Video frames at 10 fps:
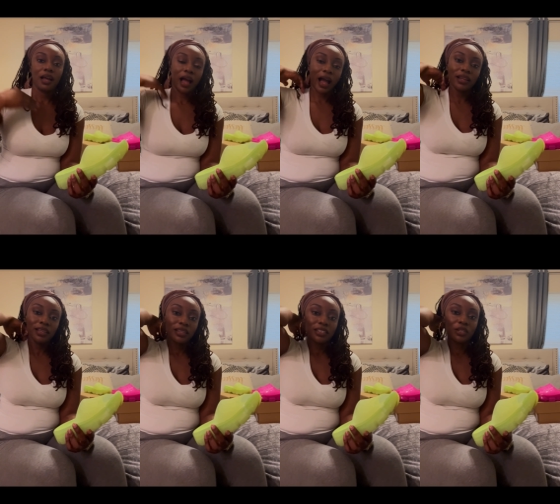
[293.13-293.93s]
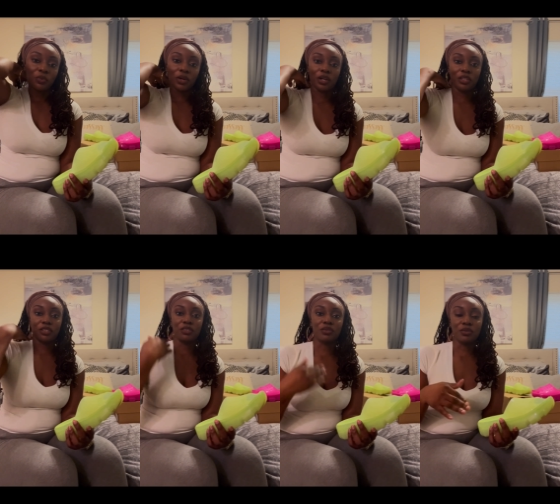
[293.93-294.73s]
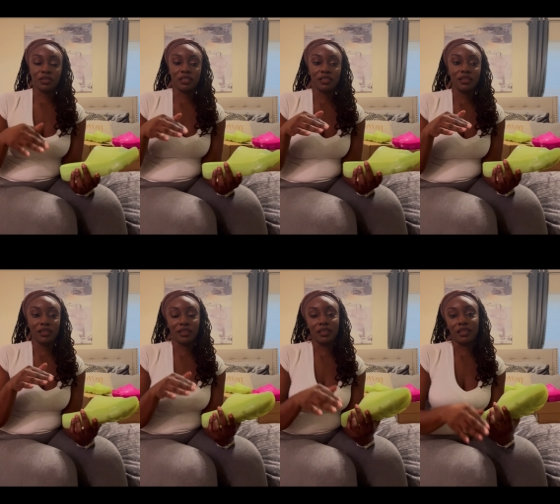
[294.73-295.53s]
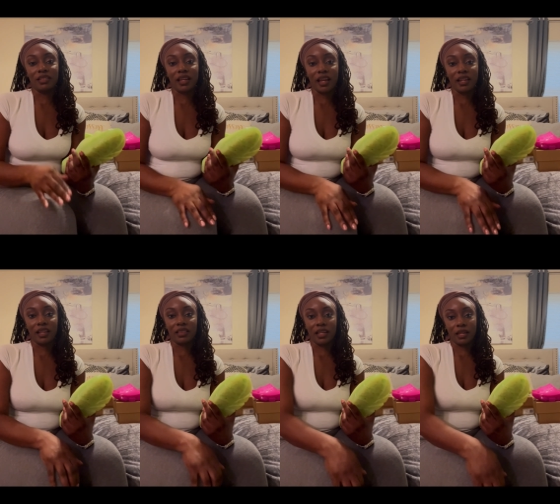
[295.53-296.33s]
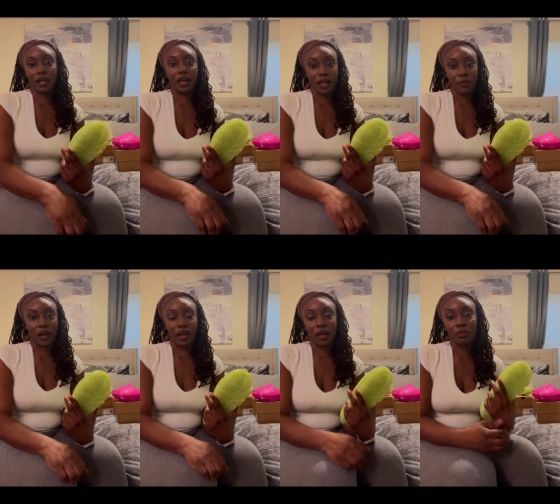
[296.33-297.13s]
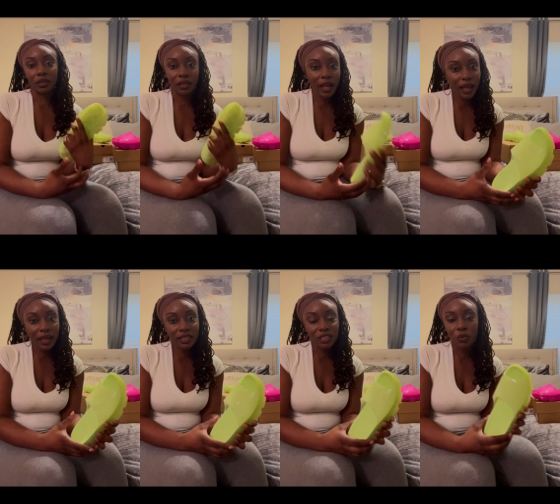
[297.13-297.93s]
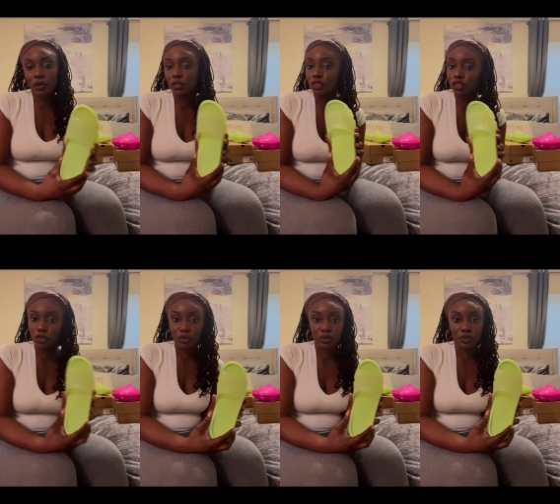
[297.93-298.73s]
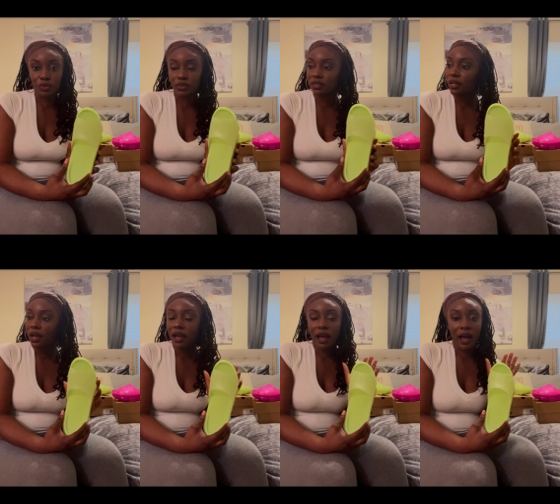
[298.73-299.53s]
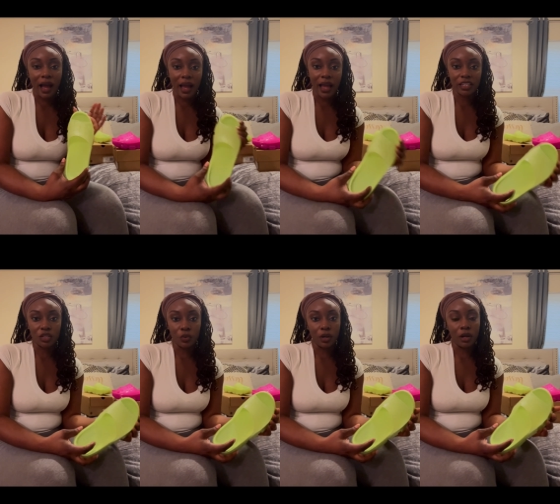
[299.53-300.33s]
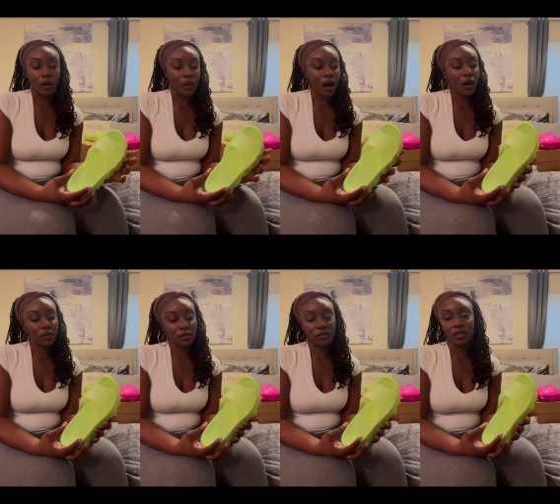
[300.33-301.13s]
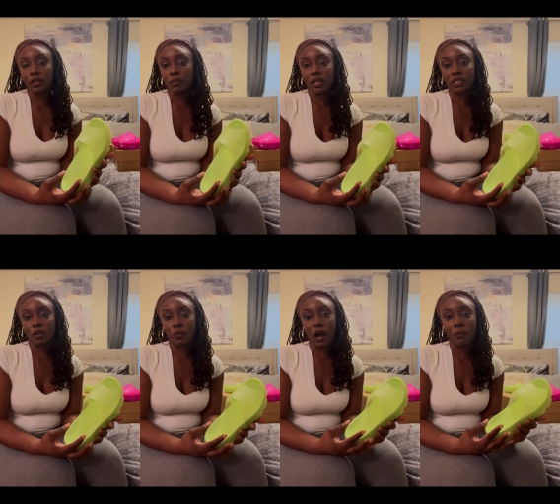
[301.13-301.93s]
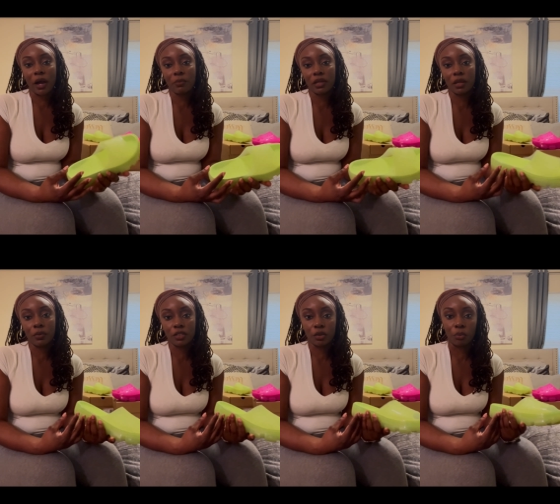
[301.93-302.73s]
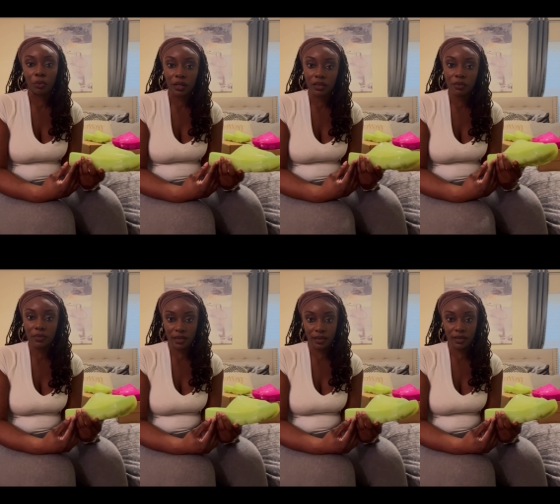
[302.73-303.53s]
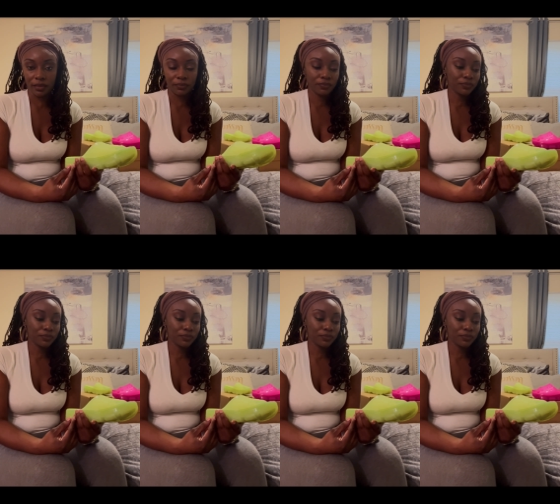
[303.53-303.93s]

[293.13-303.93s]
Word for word: I needed to wear the shoes the day that they came. I had plans to wear these shoes. I had to wear them. I also said to myself, well, I might be able to break them in.